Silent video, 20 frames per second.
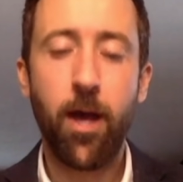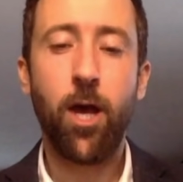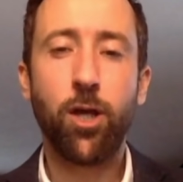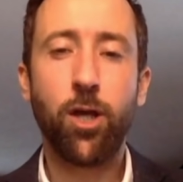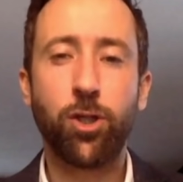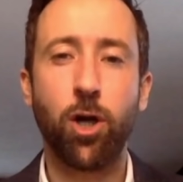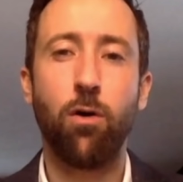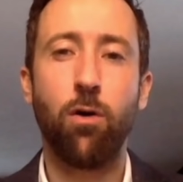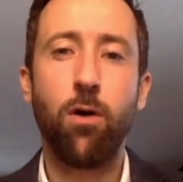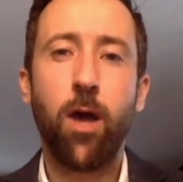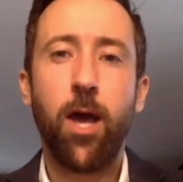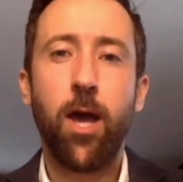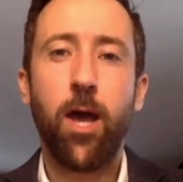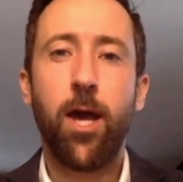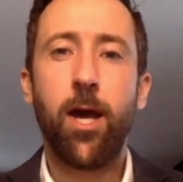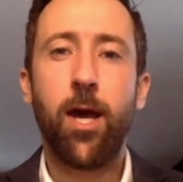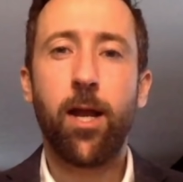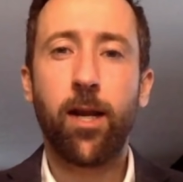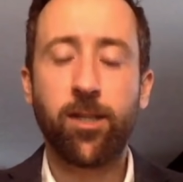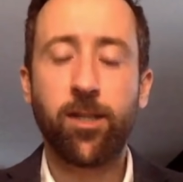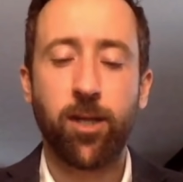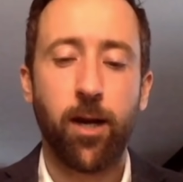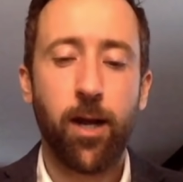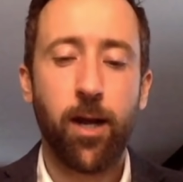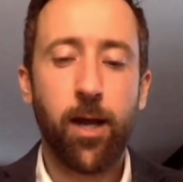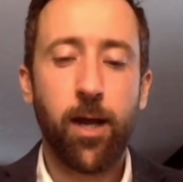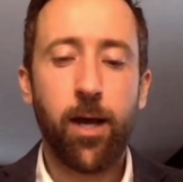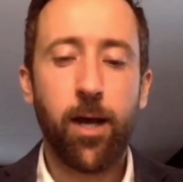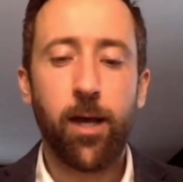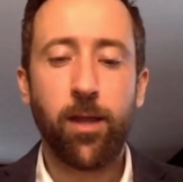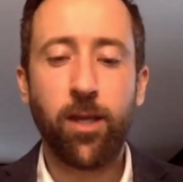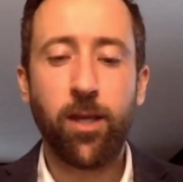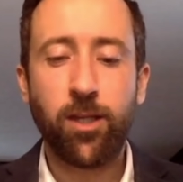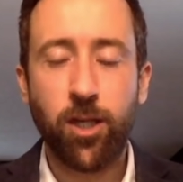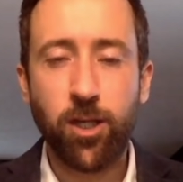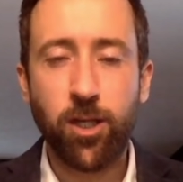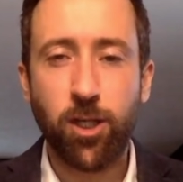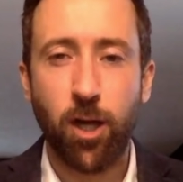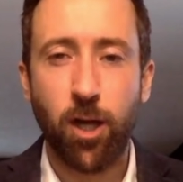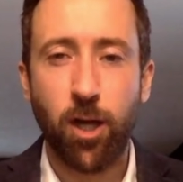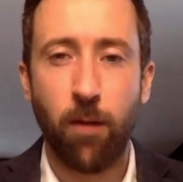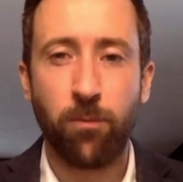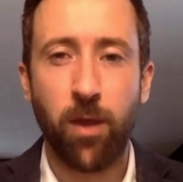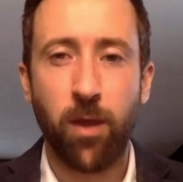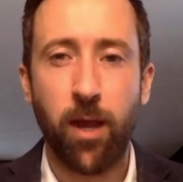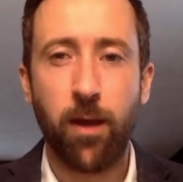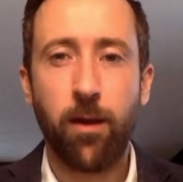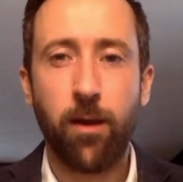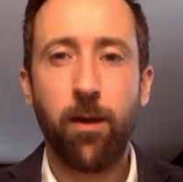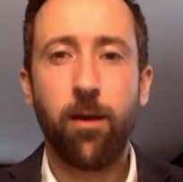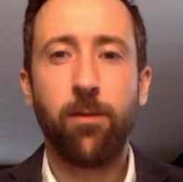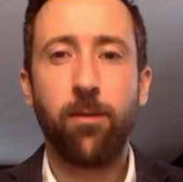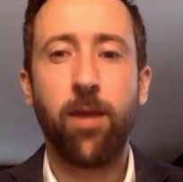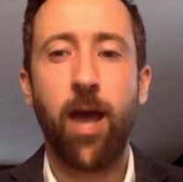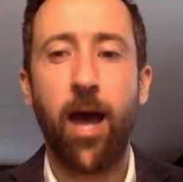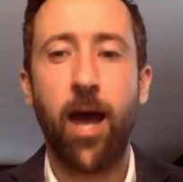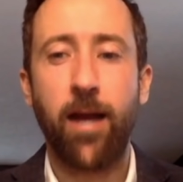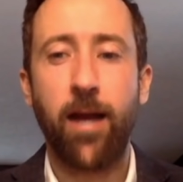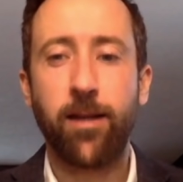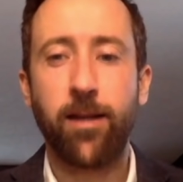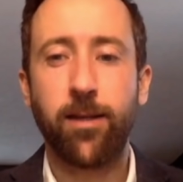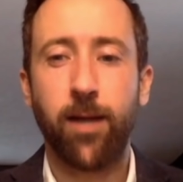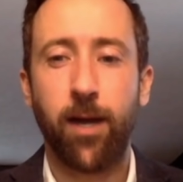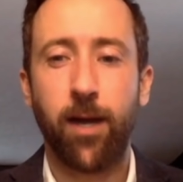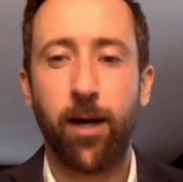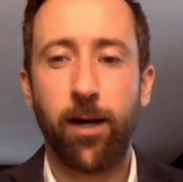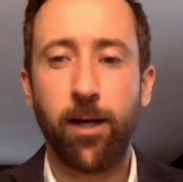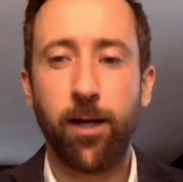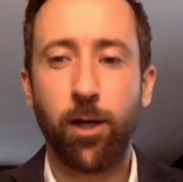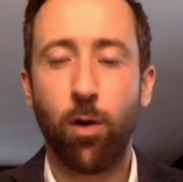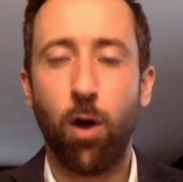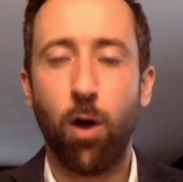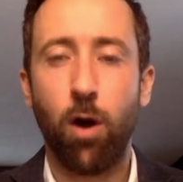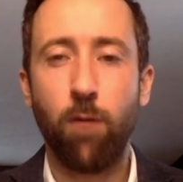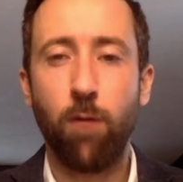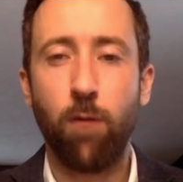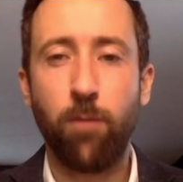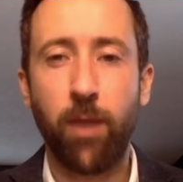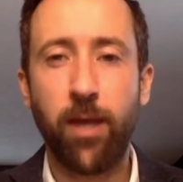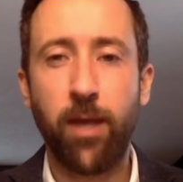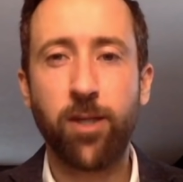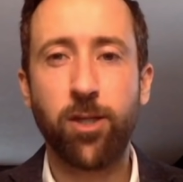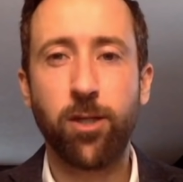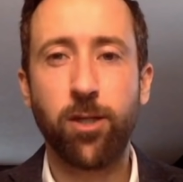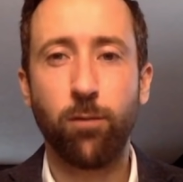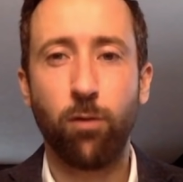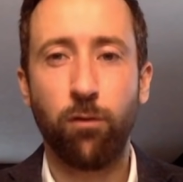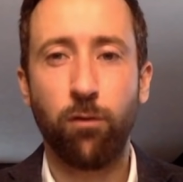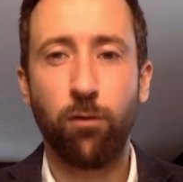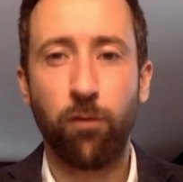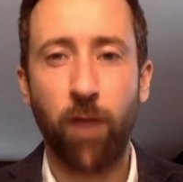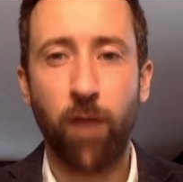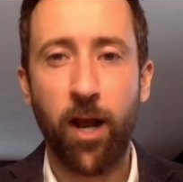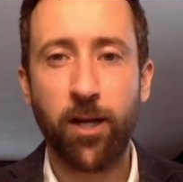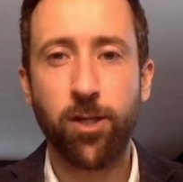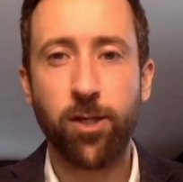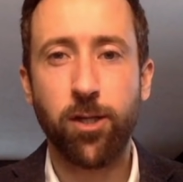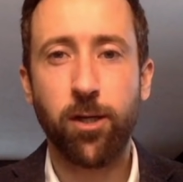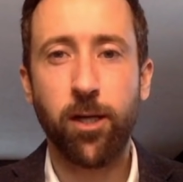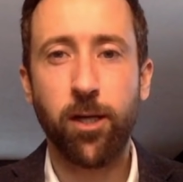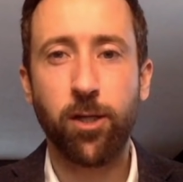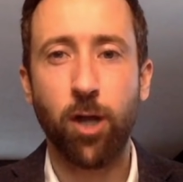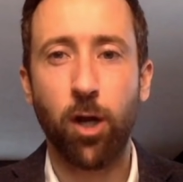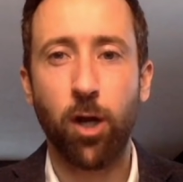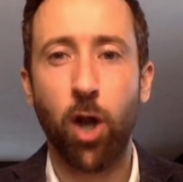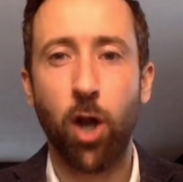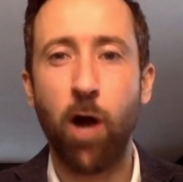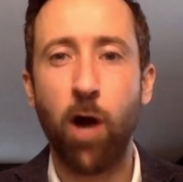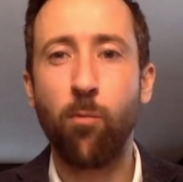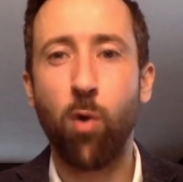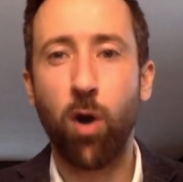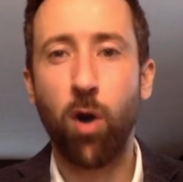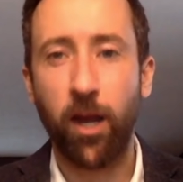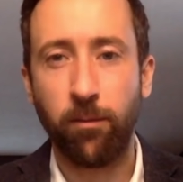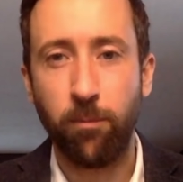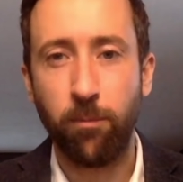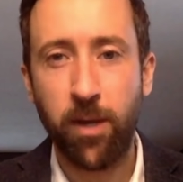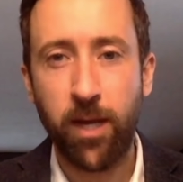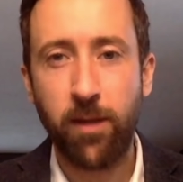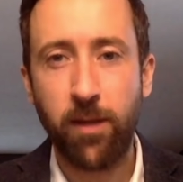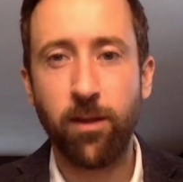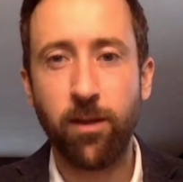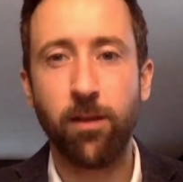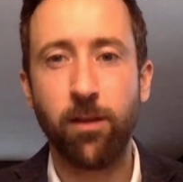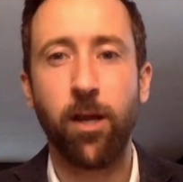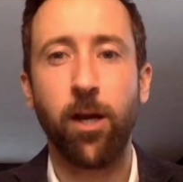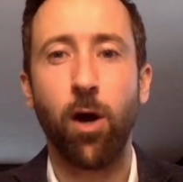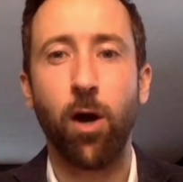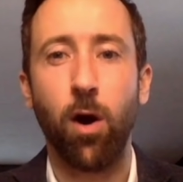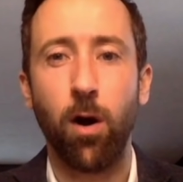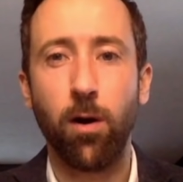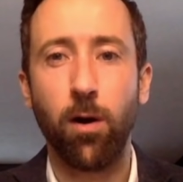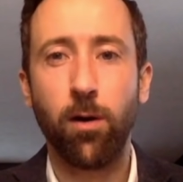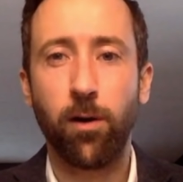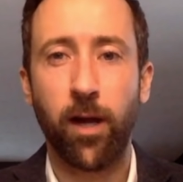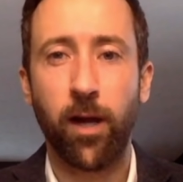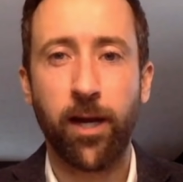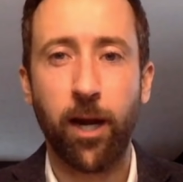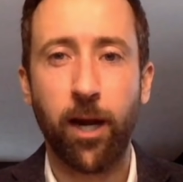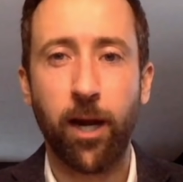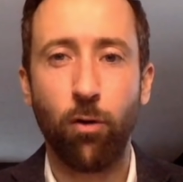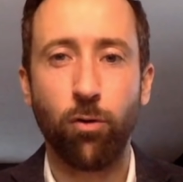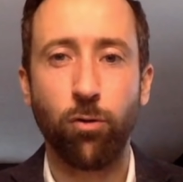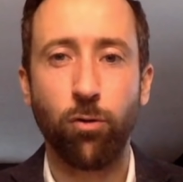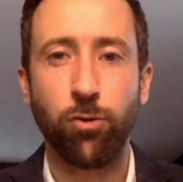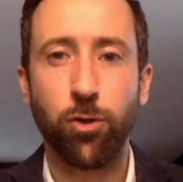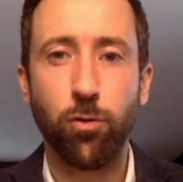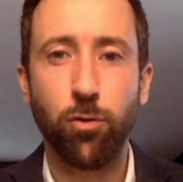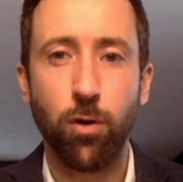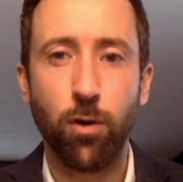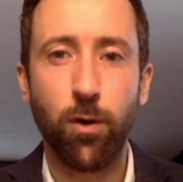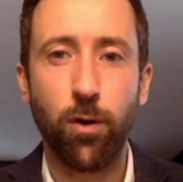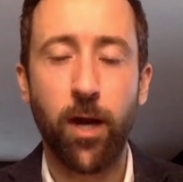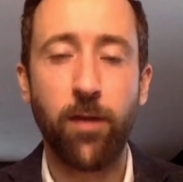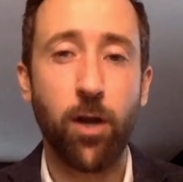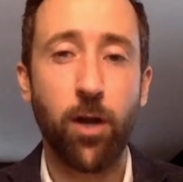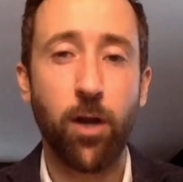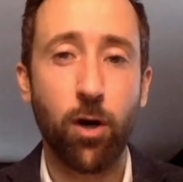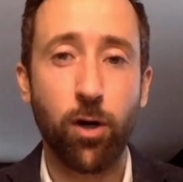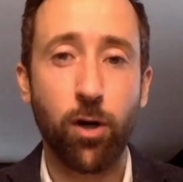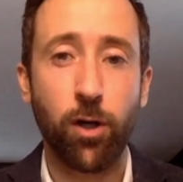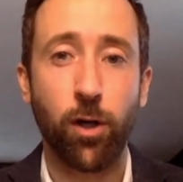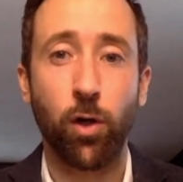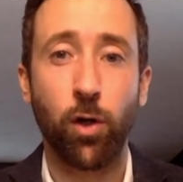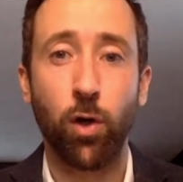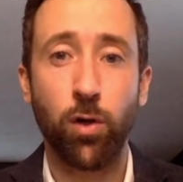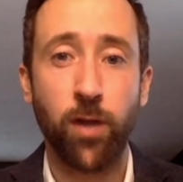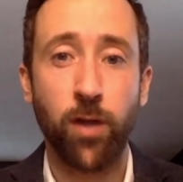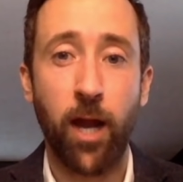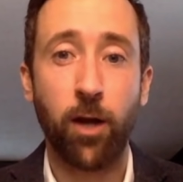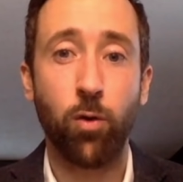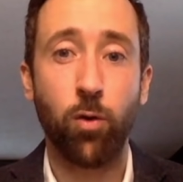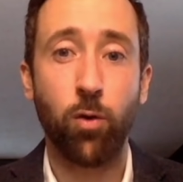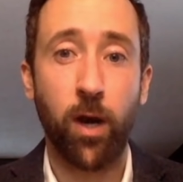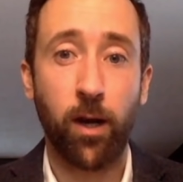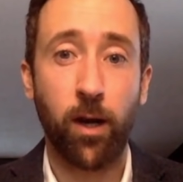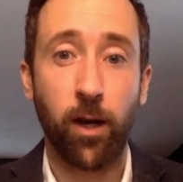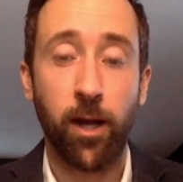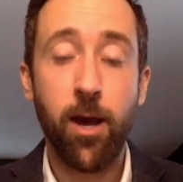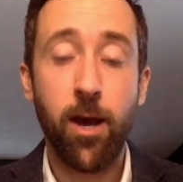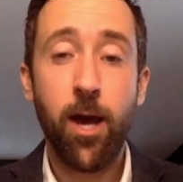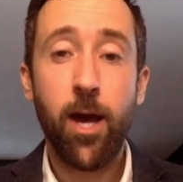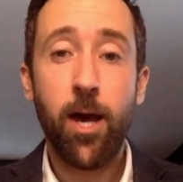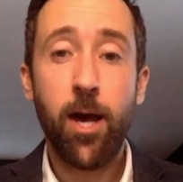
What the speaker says: So listen, this is something that, our base reflects is a lot more like me than they are like Aaron O'Toole, and they're going to learn that quickly.